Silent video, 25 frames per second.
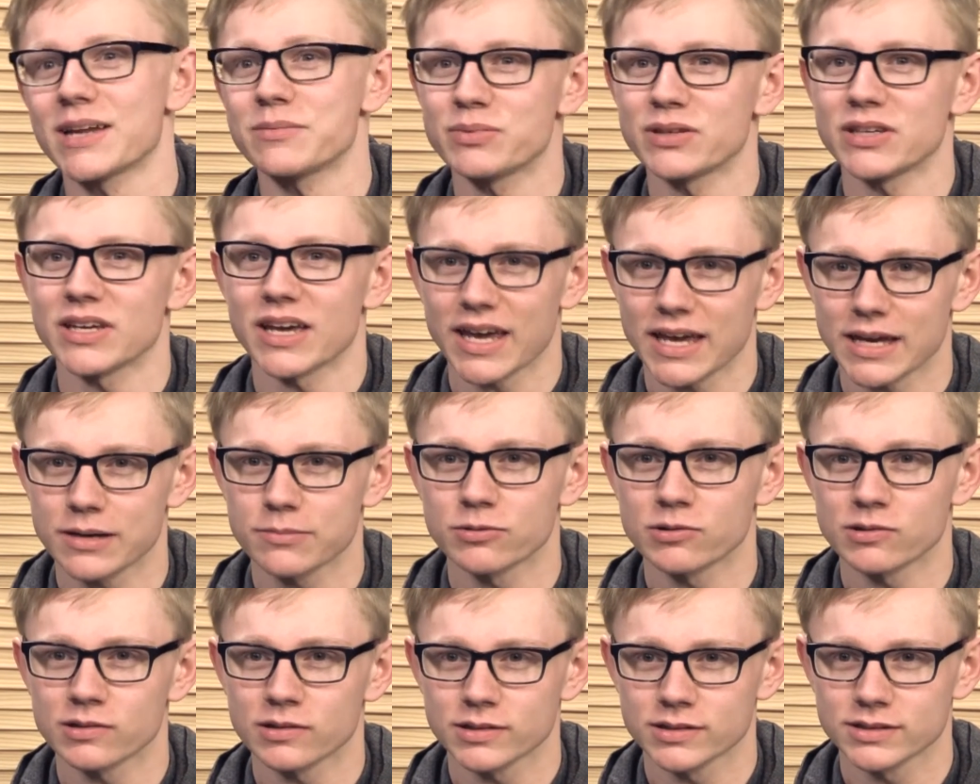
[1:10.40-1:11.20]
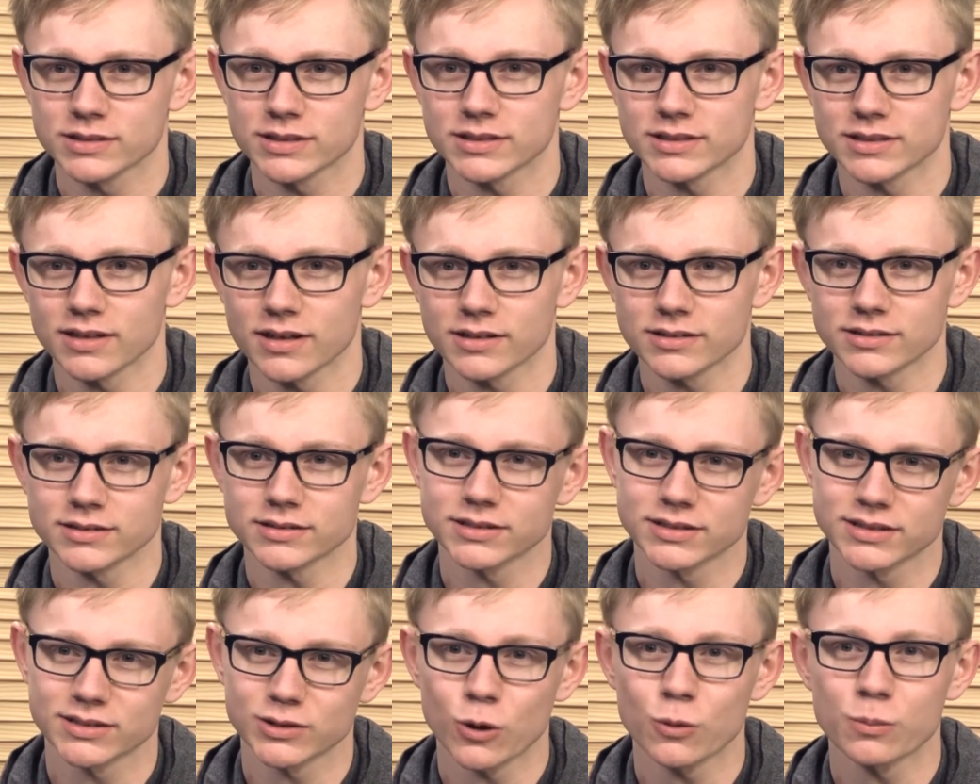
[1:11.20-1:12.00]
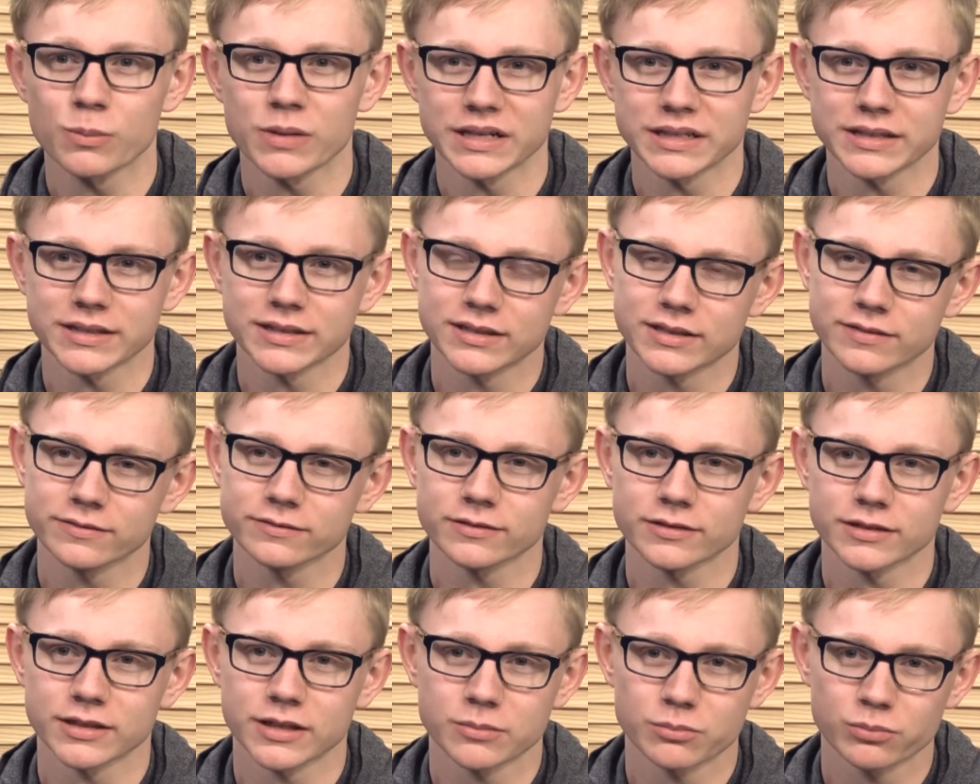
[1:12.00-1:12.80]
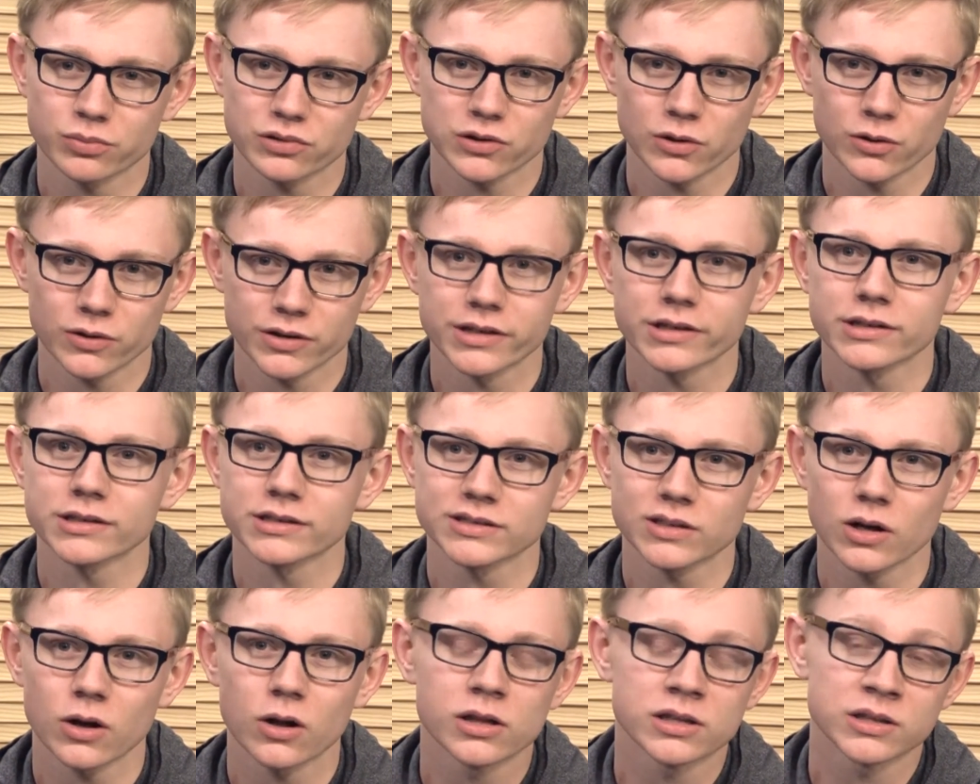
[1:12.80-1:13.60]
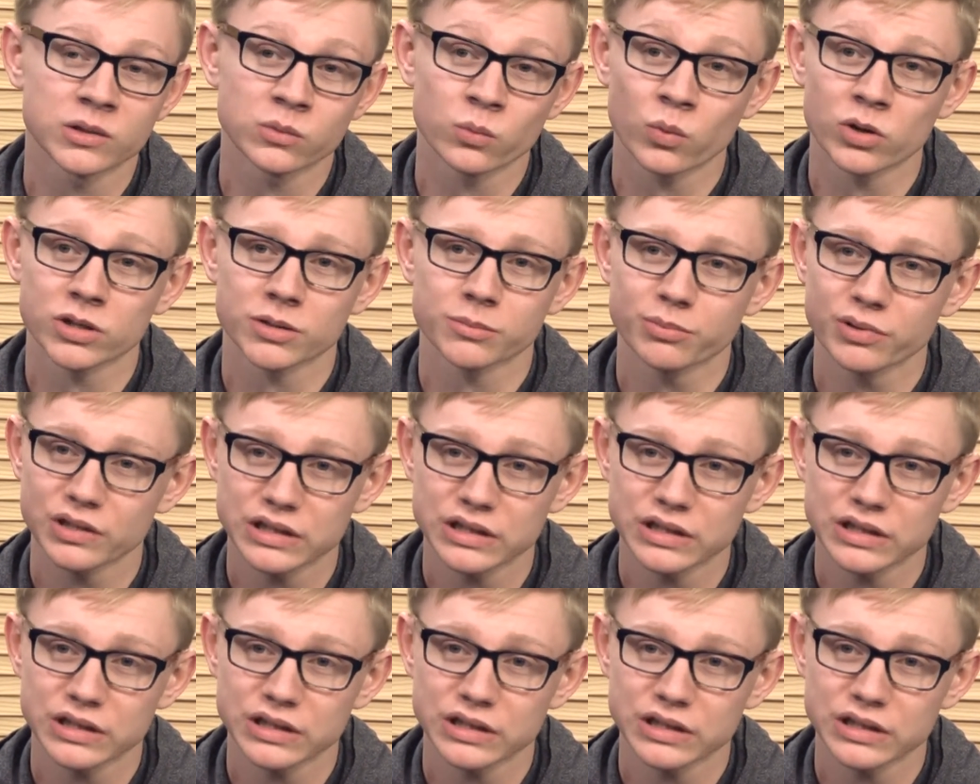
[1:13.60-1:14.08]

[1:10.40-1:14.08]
I'd be able to talk to so many different employers all in one